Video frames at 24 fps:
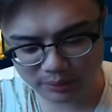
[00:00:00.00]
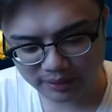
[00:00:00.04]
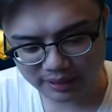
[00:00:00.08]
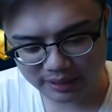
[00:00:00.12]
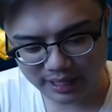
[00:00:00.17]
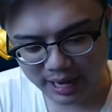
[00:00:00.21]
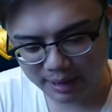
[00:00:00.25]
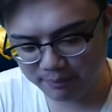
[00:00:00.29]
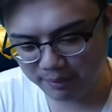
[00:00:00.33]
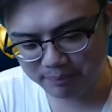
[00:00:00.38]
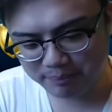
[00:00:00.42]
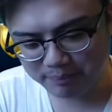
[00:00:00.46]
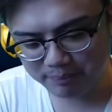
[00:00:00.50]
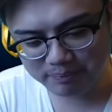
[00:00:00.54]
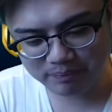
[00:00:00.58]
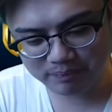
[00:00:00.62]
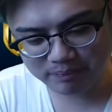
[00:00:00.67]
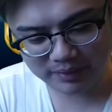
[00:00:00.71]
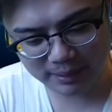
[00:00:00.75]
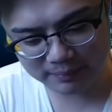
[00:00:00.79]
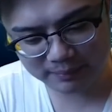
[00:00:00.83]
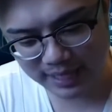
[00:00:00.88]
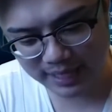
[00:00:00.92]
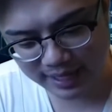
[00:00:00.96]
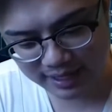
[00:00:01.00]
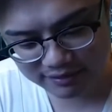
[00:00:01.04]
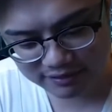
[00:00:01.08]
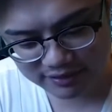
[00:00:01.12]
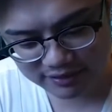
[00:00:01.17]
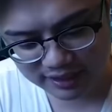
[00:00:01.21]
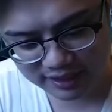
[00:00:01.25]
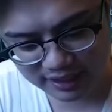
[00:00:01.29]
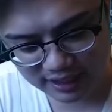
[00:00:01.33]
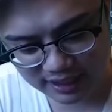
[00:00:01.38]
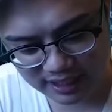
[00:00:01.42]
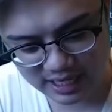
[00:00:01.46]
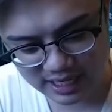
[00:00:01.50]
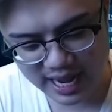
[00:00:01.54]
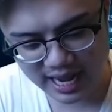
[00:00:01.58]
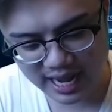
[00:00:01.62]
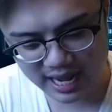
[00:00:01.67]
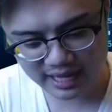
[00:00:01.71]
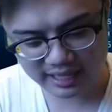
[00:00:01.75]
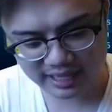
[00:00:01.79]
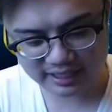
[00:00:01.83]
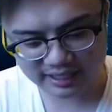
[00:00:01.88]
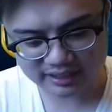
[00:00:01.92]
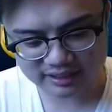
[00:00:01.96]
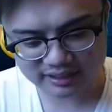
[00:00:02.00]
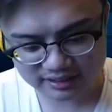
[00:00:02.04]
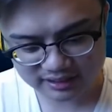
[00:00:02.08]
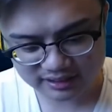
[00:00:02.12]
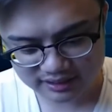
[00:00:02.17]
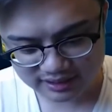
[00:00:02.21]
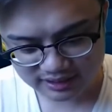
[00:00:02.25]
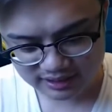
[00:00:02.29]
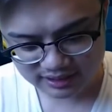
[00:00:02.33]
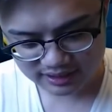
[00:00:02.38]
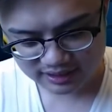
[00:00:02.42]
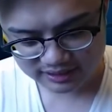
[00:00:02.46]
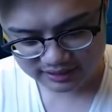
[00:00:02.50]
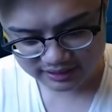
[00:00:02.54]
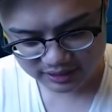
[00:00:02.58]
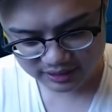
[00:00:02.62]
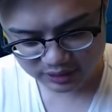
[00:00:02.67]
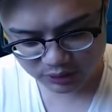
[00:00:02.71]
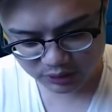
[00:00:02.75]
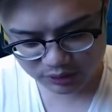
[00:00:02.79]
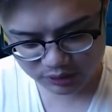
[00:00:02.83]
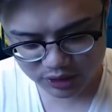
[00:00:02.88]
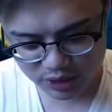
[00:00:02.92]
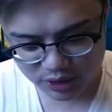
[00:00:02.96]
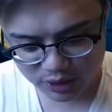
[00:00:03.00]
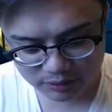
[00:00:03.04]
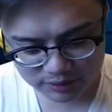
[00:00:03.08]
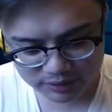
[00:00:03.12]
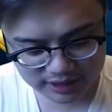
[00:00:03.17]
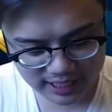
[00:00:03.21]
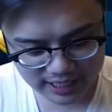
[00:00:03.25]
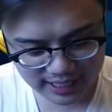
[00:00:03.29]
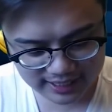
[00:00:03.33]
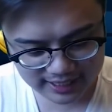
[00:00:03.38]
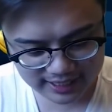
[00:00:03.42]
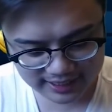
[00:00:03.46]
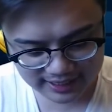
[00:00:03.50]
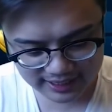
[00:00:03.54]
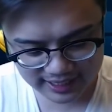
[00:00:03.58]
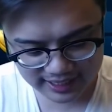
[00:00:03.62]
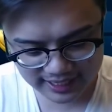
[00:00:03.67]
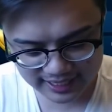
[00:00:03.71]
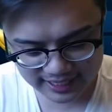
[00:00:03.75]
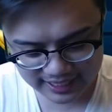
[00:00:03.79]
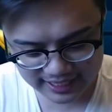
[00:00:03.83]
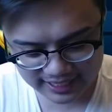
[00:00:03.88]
It's pretty self-explanatory. Like any other support. Farsa as well.